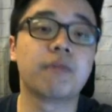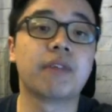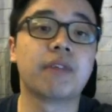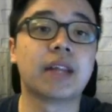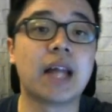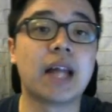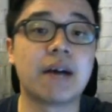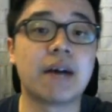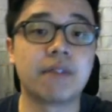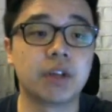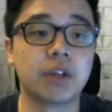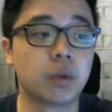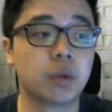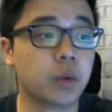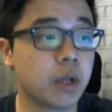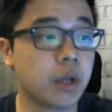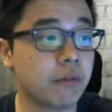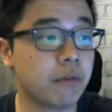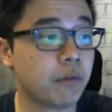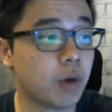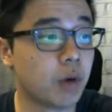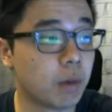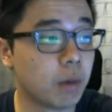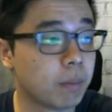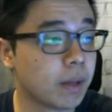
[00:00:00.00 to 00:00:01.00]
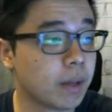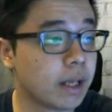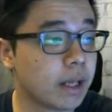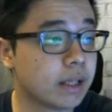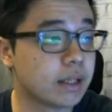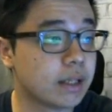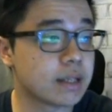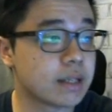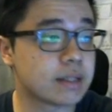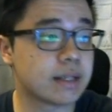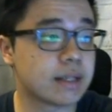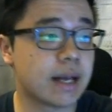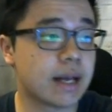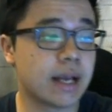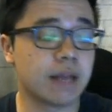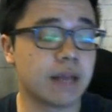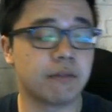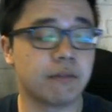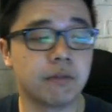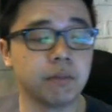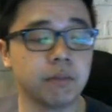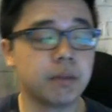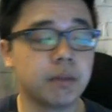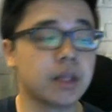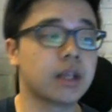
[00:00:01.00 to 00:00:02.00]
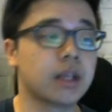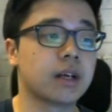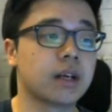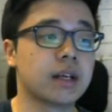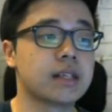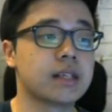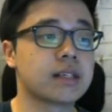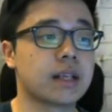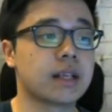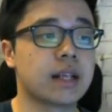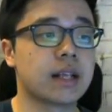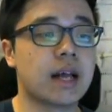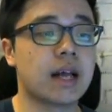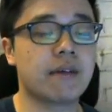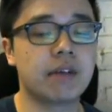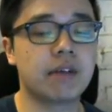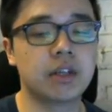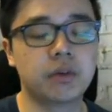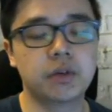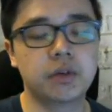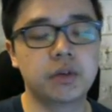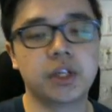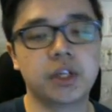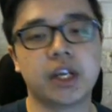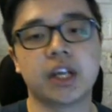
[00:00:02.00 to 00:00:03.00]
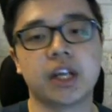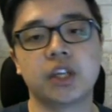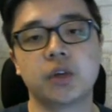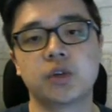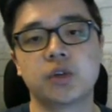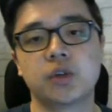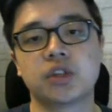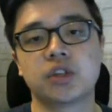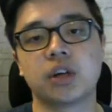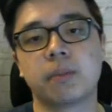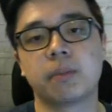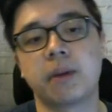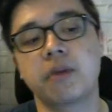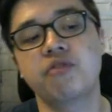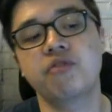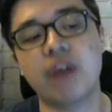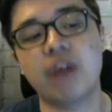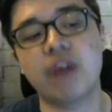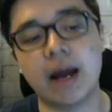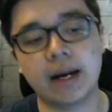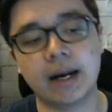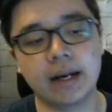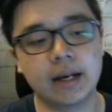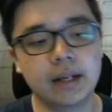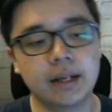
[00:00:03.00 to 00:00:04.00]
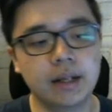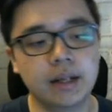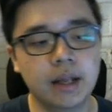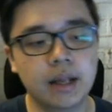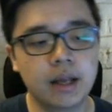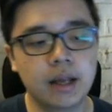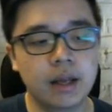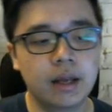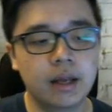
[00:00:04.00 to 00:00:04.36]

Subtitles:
a lava loon if you're playing this deck. If you meet against a lava loon, you can use your baby dragon.